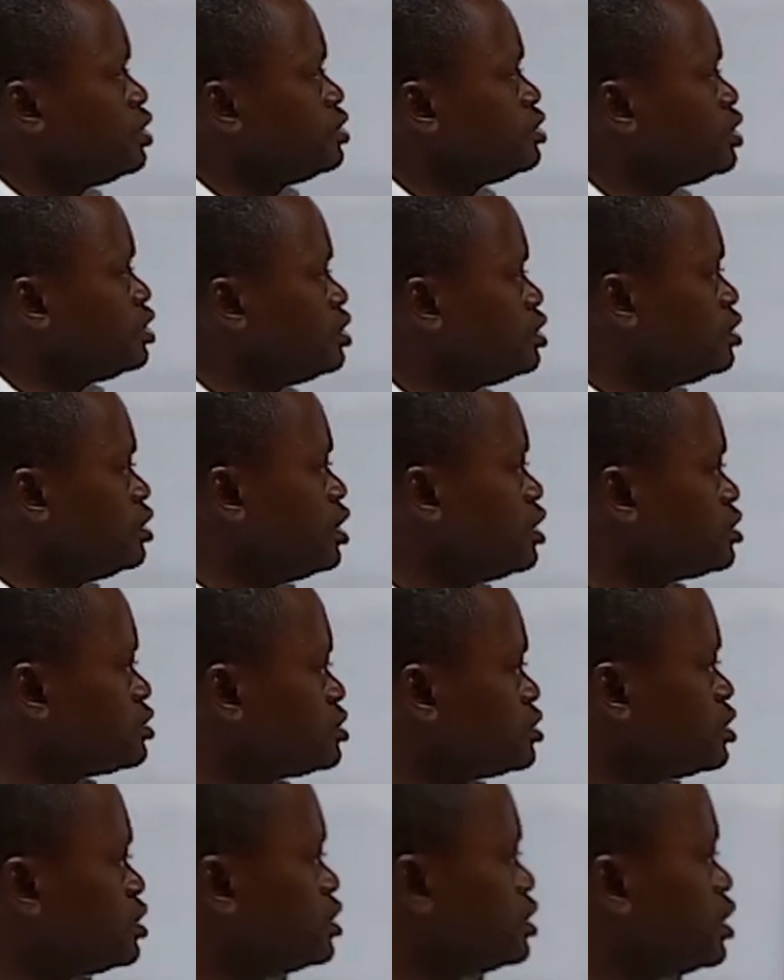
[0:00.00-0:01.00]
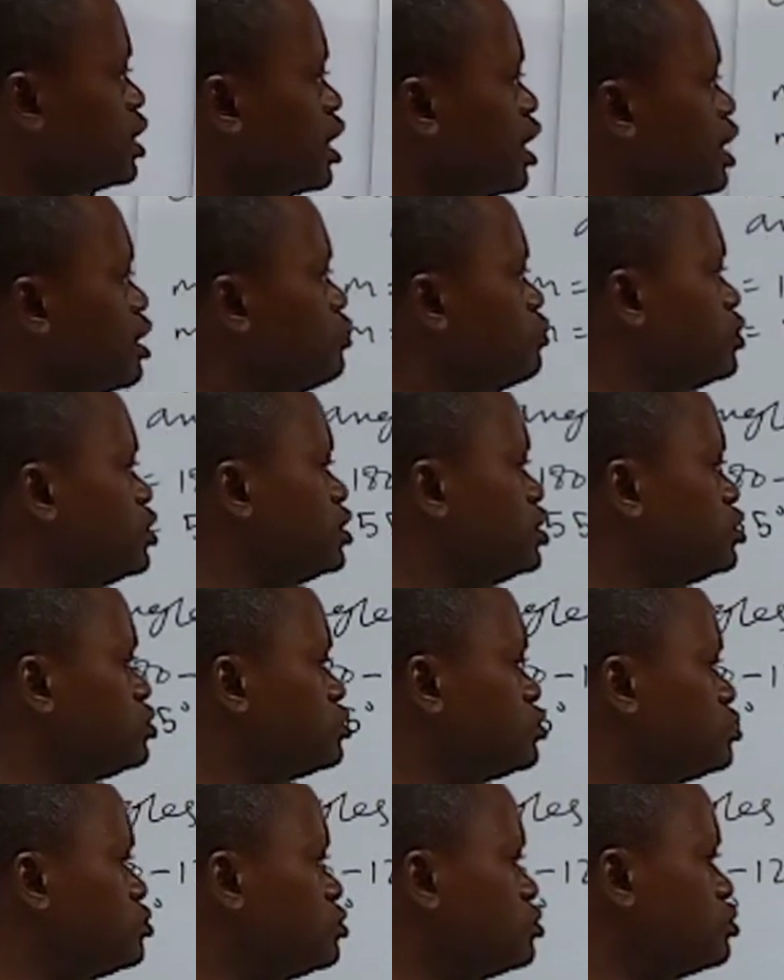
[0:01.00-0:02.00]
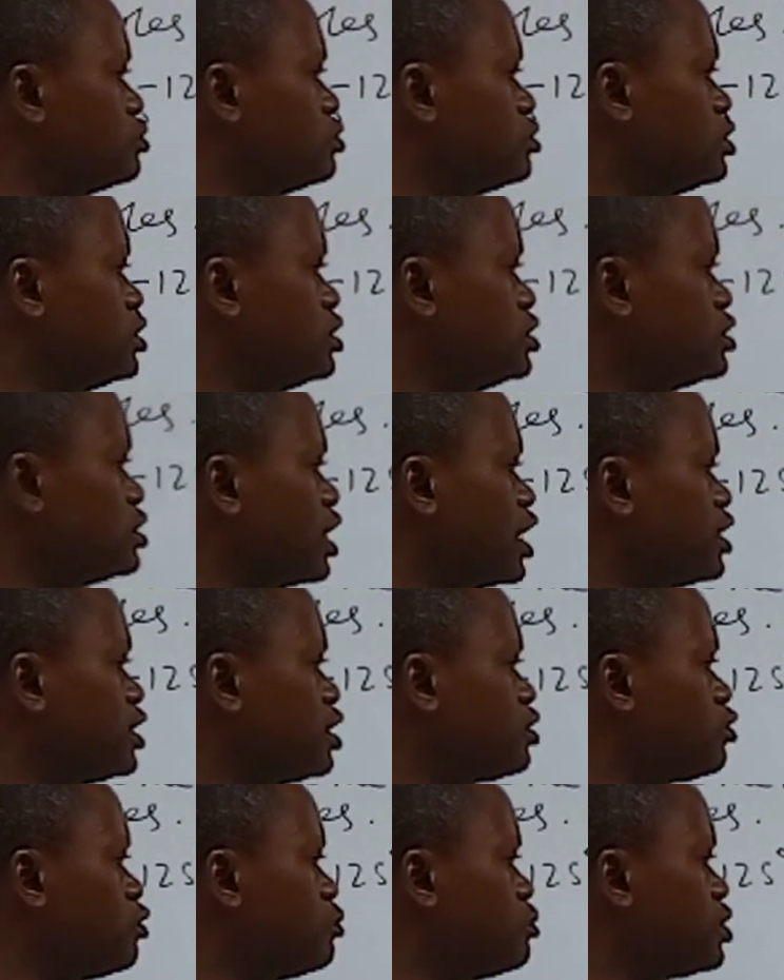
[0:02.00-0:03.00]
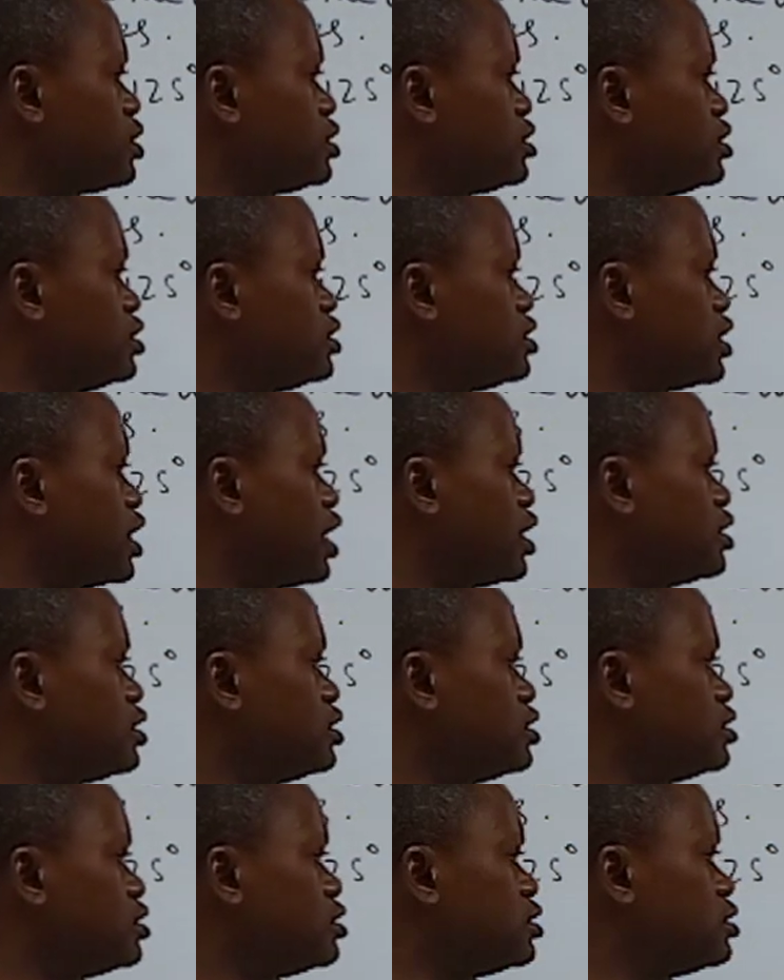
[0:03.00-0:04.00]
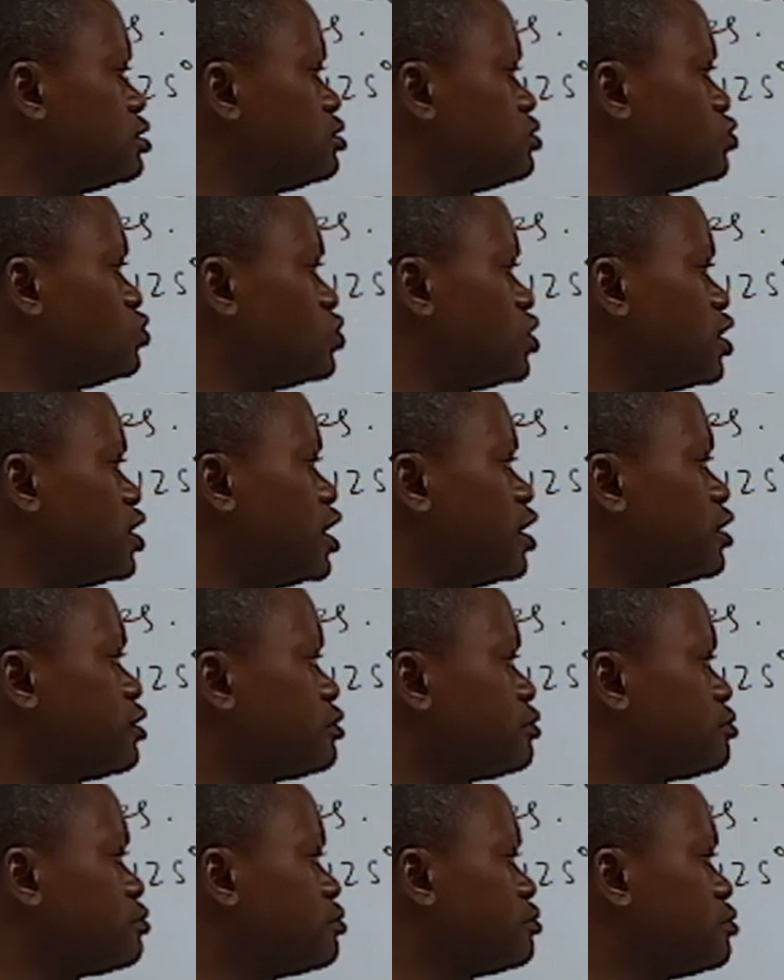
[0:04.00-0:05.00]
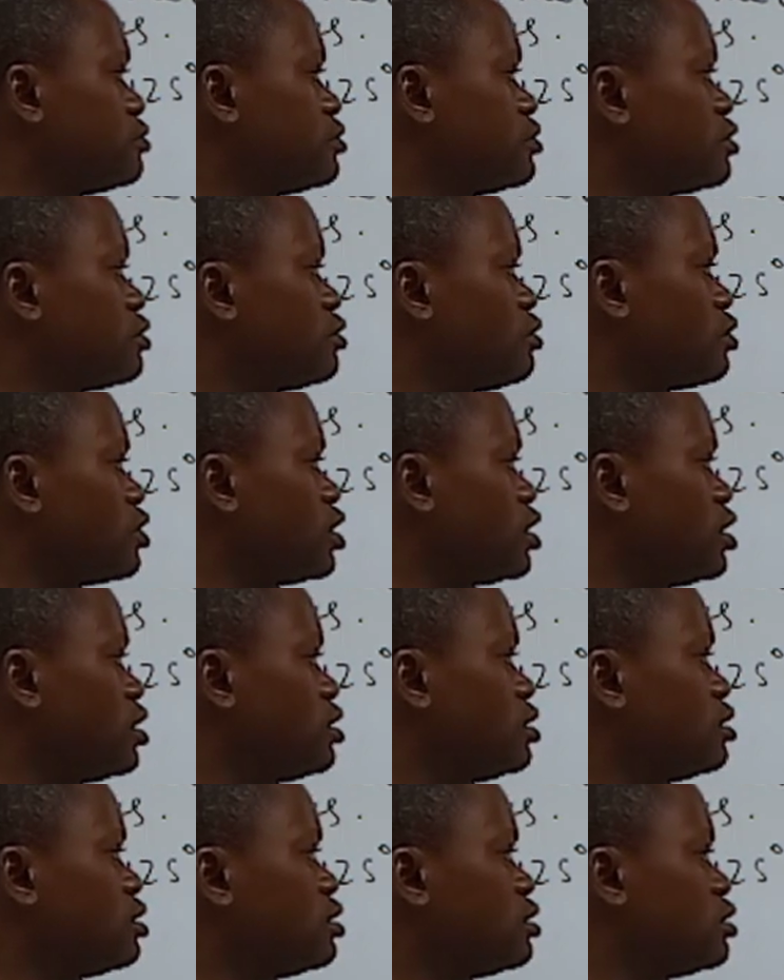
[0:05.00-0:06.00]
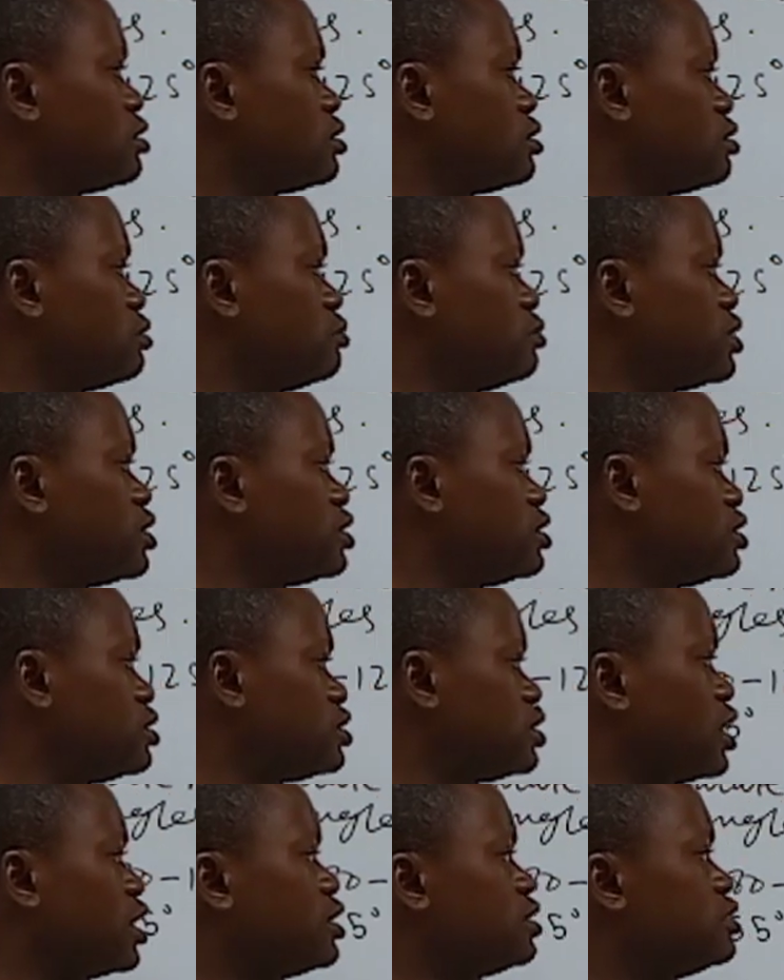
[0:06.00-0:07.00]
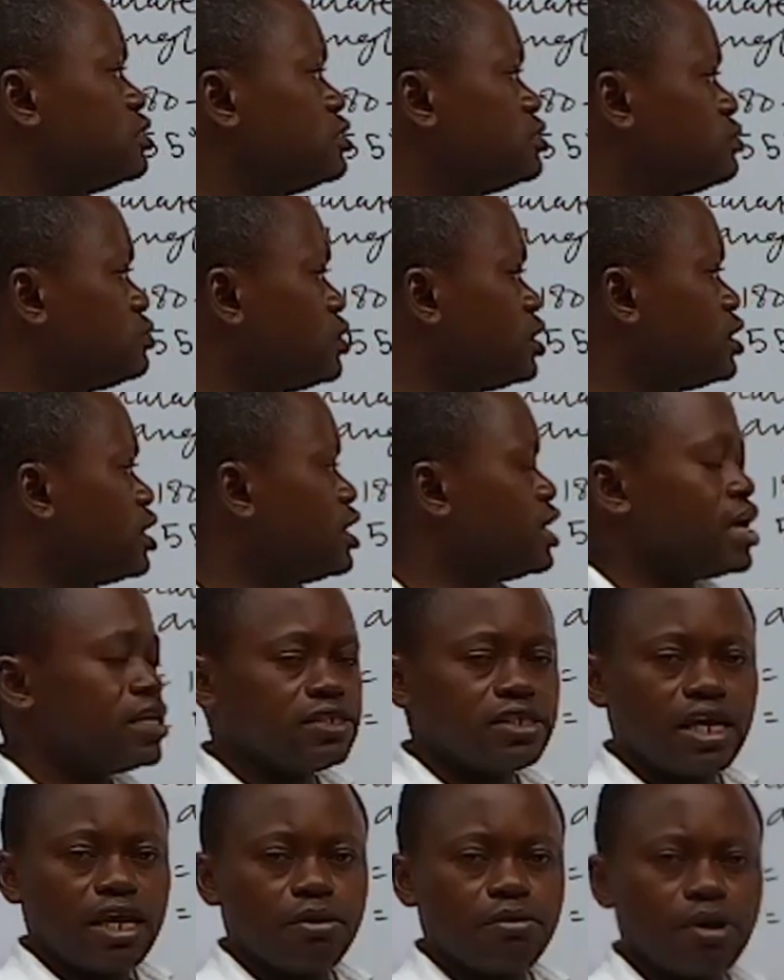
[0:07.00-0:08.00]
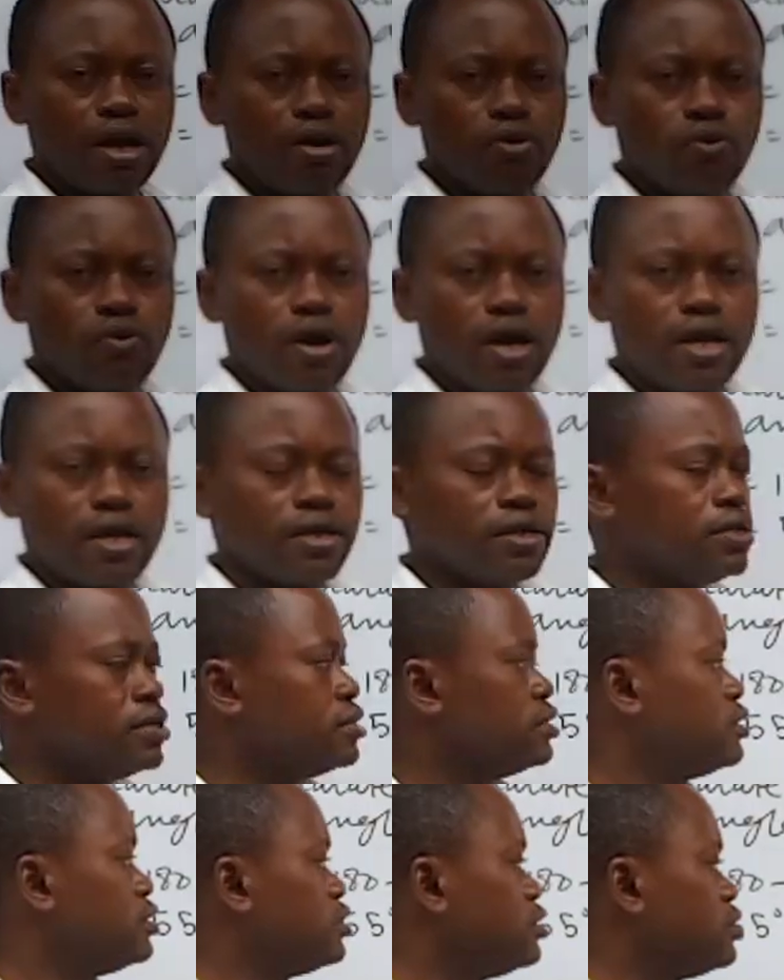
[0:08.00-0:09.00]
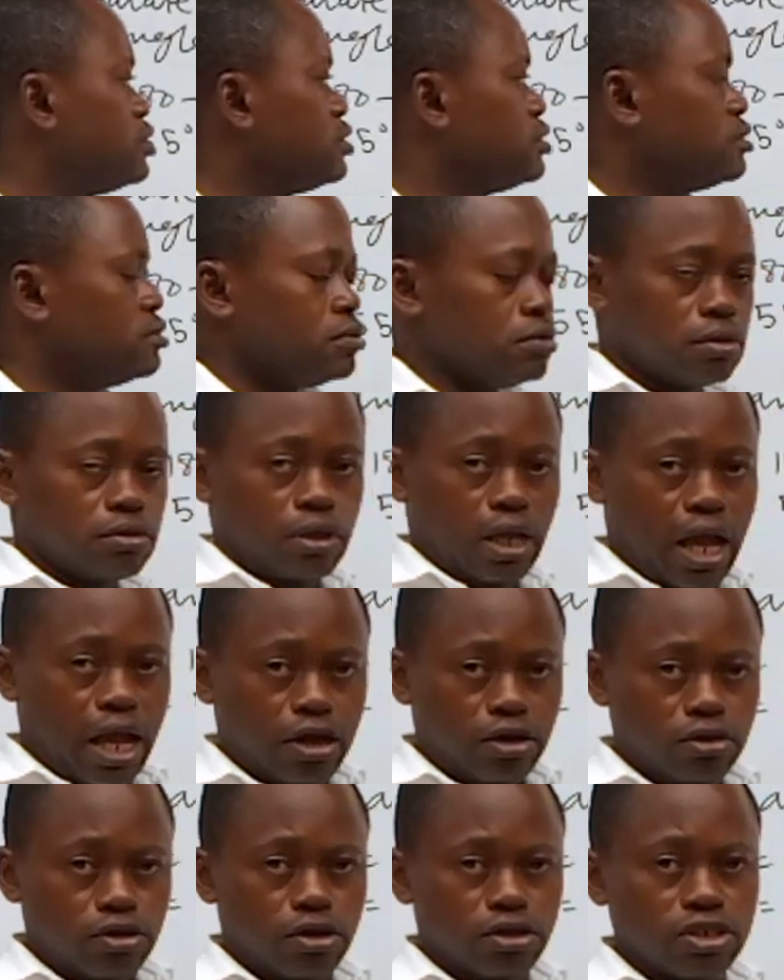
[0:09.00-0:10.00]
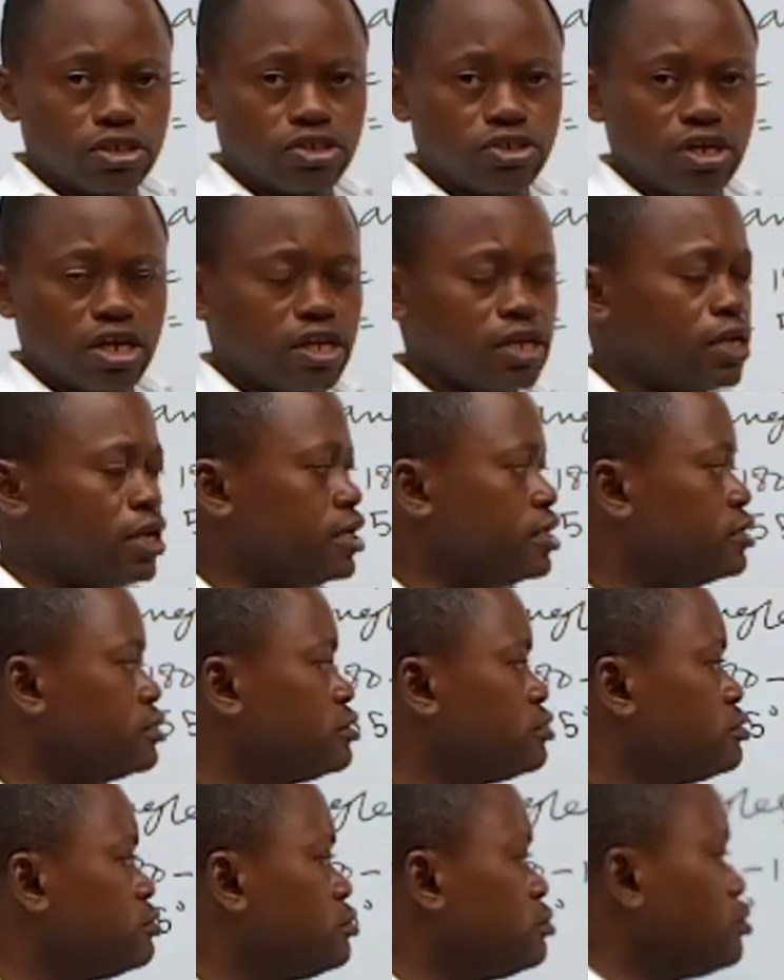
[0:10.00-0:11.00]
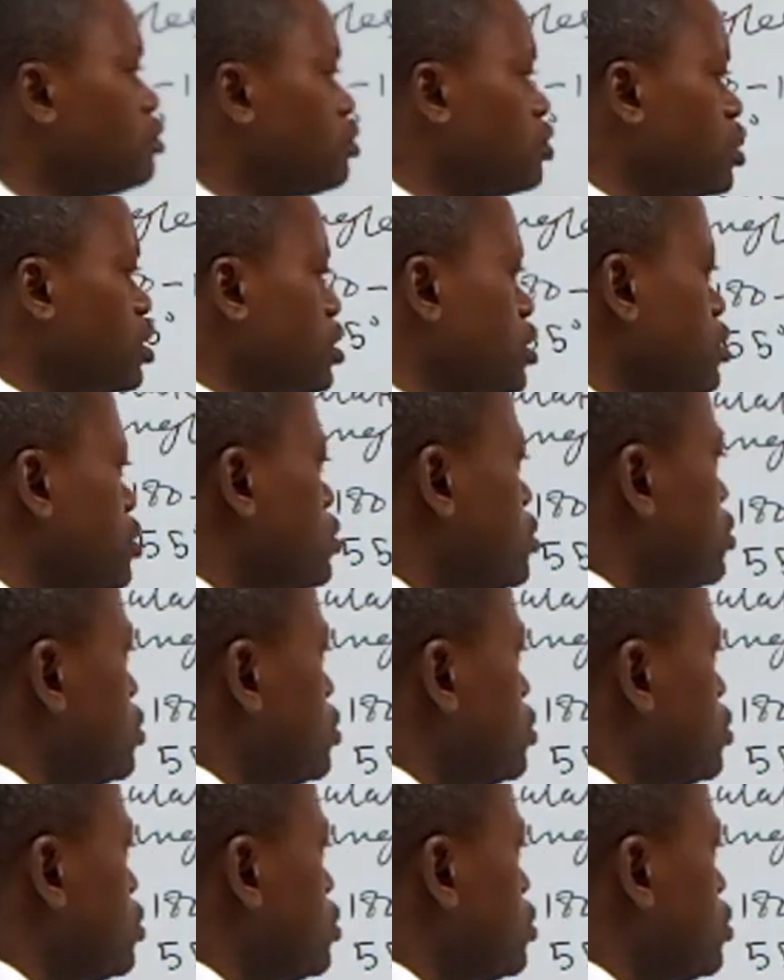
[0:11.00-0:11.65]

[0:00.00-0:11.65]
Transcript: next thing I will need to do is either to bring this and this together? Okay, bring this and this together. That is M and Y, angle on a straight line. Okay,